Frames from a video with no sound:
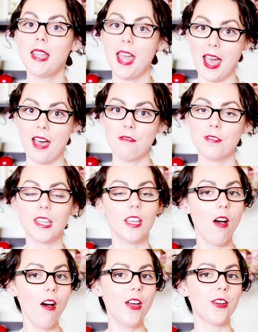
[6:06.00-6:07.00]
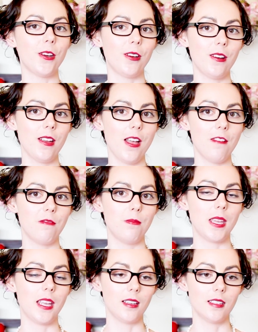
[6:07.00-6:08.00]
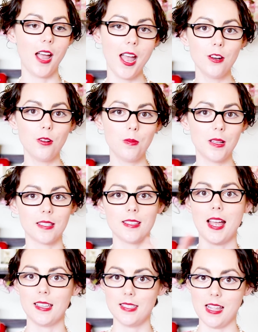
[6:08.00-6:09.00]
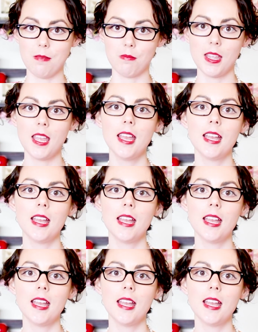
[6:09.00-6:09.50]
have the honor of being title plus last name.